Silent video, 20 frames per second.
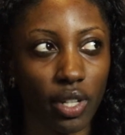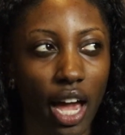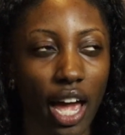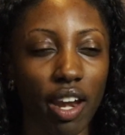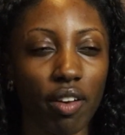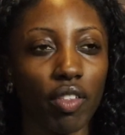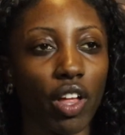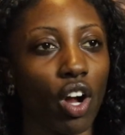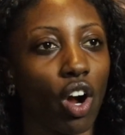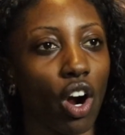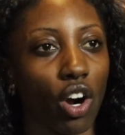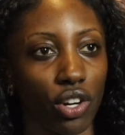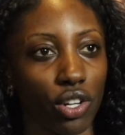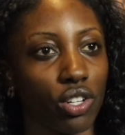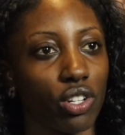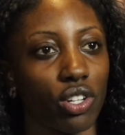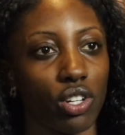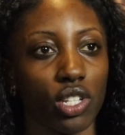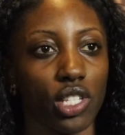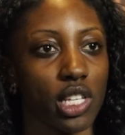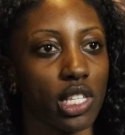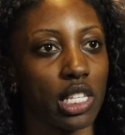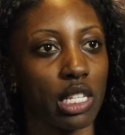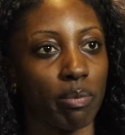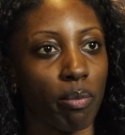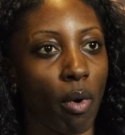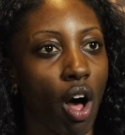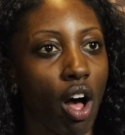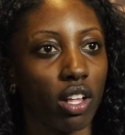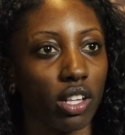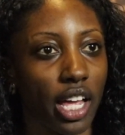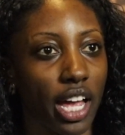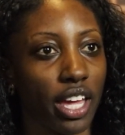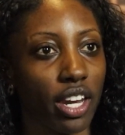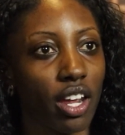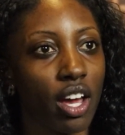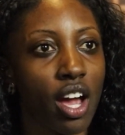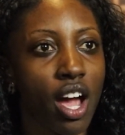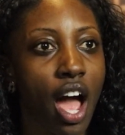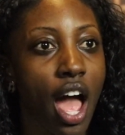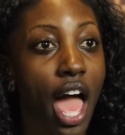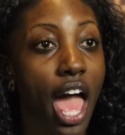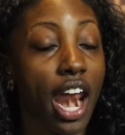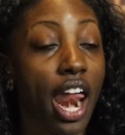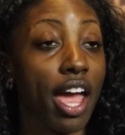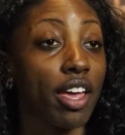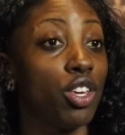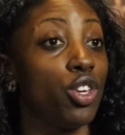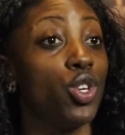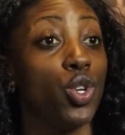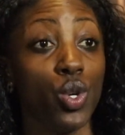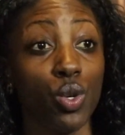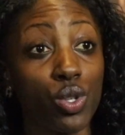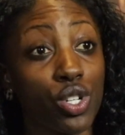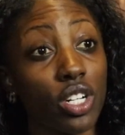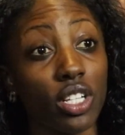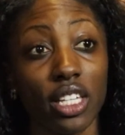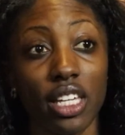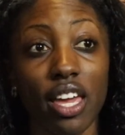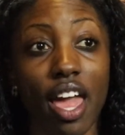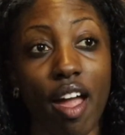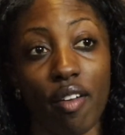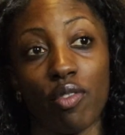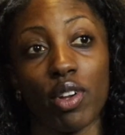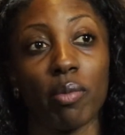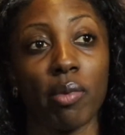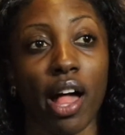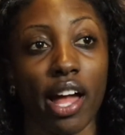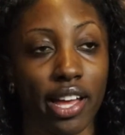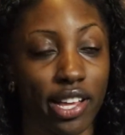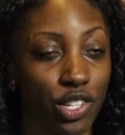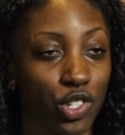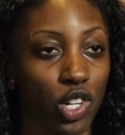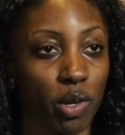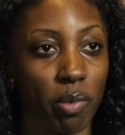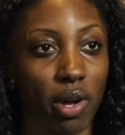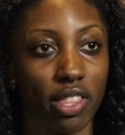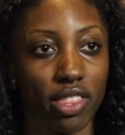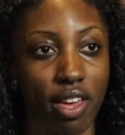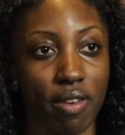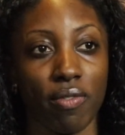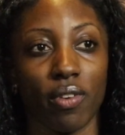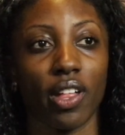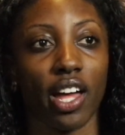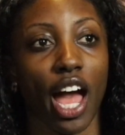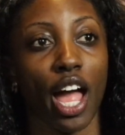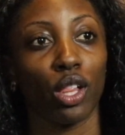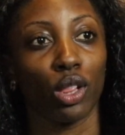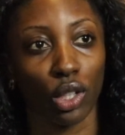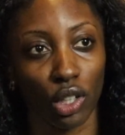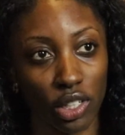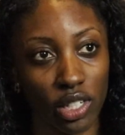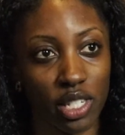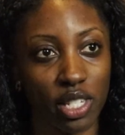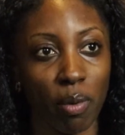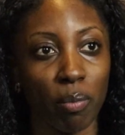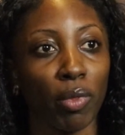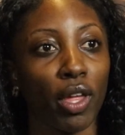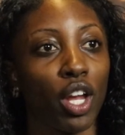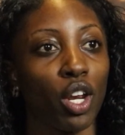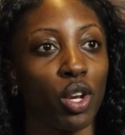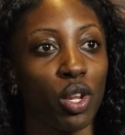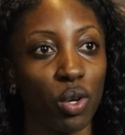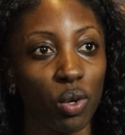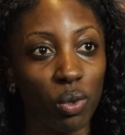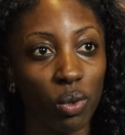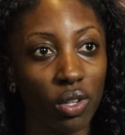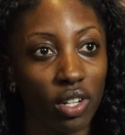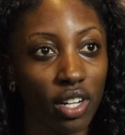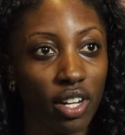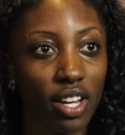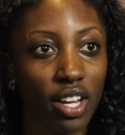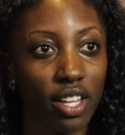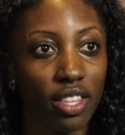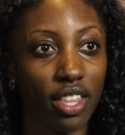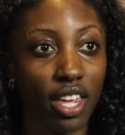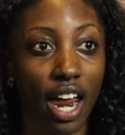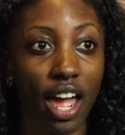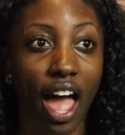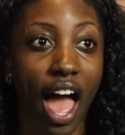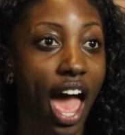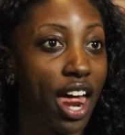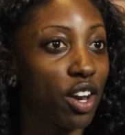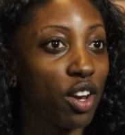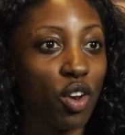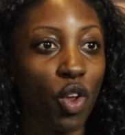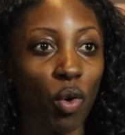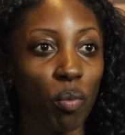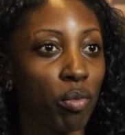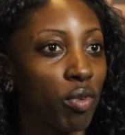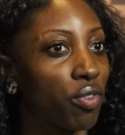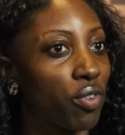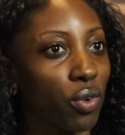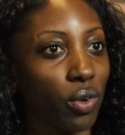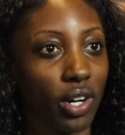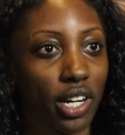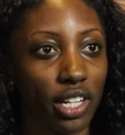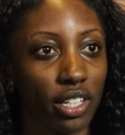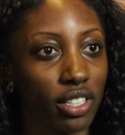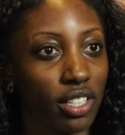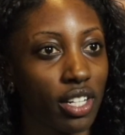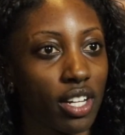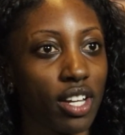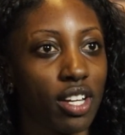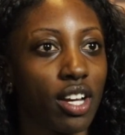kind of like articles and spotlight. And I usually, every Black History Month, I feel like I learned something new that I hadn't known before.